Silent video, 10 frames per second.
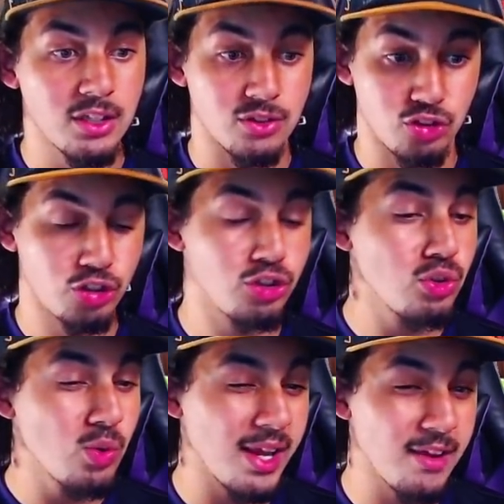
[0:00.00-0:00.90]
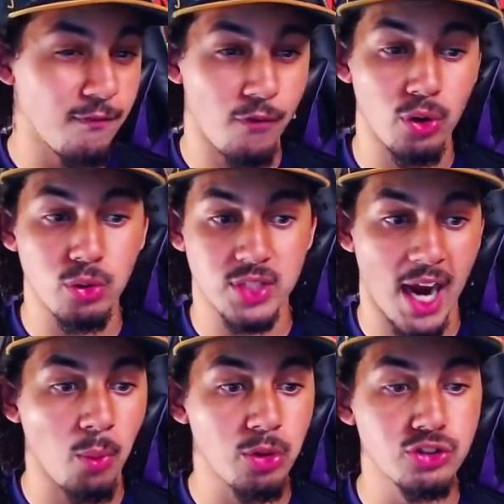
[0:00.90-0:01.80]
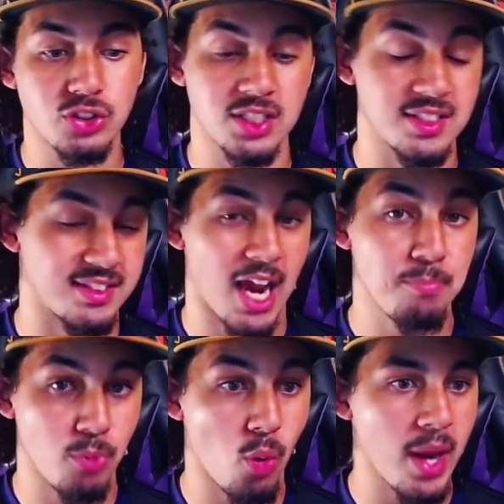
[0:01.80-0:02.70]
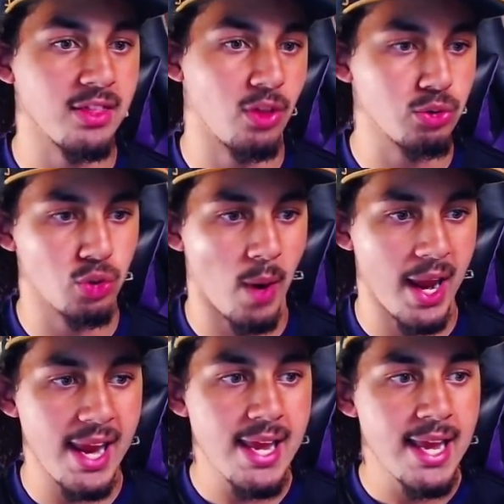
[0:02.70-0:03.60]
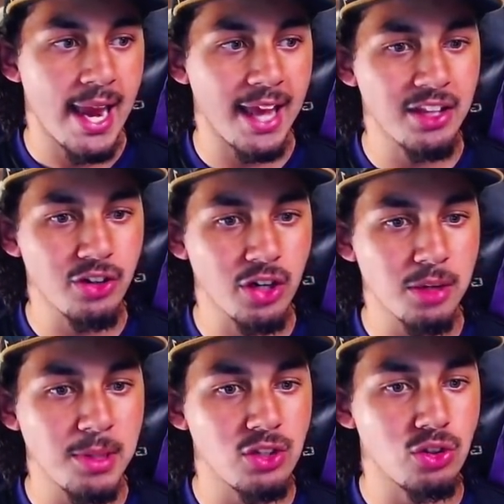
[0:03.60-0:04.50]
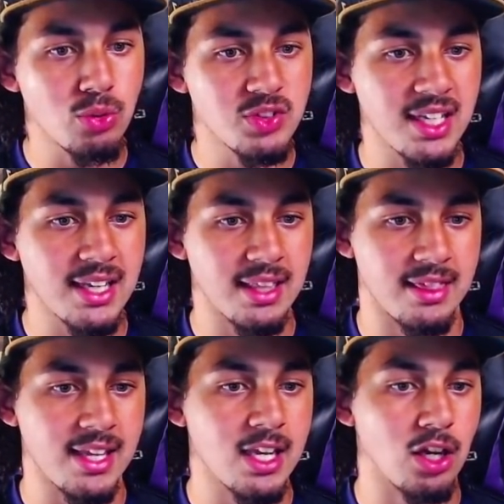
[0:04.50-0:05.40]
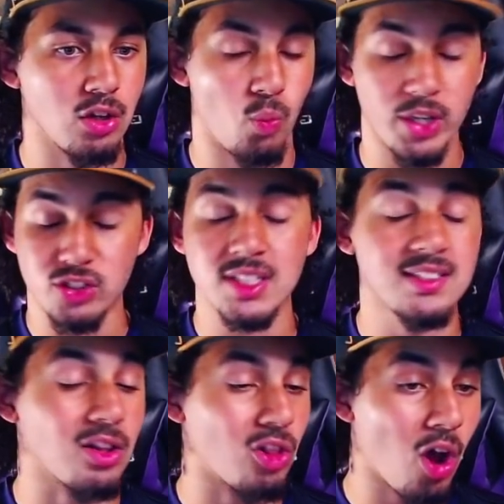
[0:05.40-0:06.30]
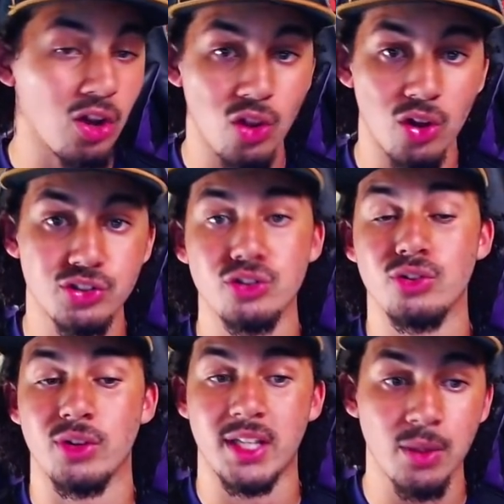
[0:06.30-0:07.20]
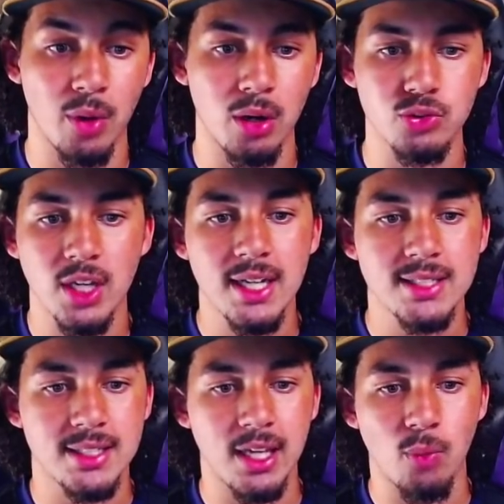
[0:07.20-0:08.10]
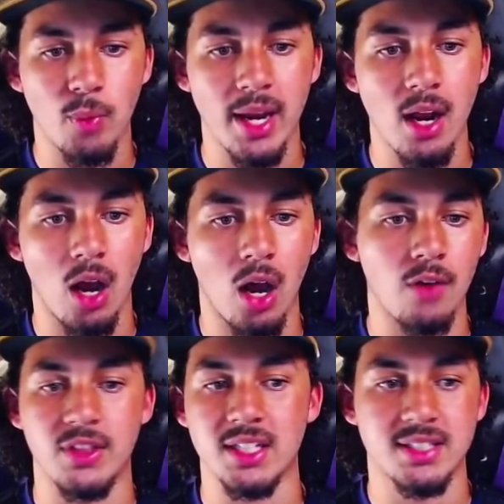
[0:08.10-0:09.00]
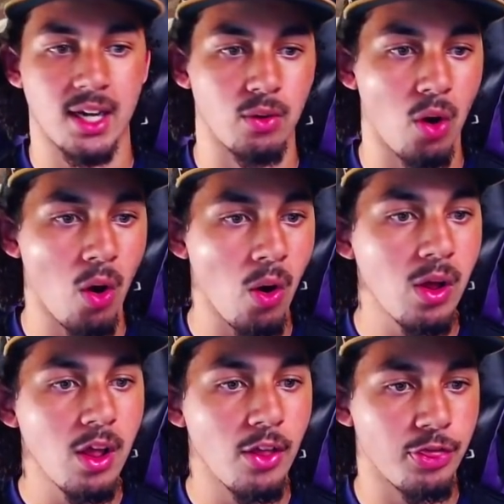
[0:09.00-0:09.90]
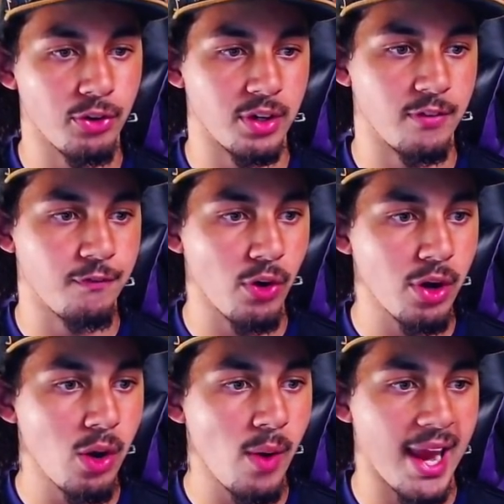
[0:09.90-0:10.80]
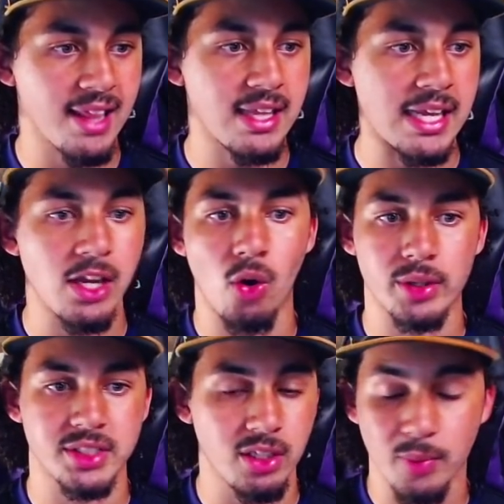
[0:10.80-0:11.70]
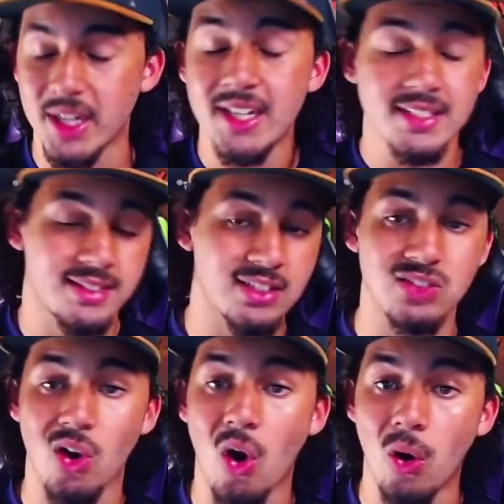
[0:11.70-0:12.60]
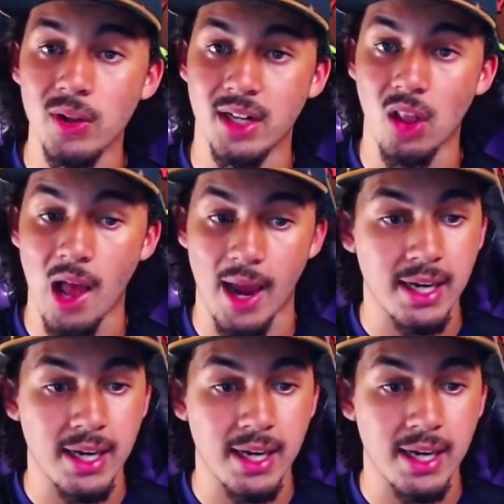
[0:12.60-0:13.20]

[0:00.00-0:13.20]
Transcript: 2 Inferno Towers to Zap Quake those away, and then you're going to be using the Witches, the Log Launcher, your heroes, to get rid of the Town Hall, 3rd Inferno, and the Eagle Artillery, since they're all in a line.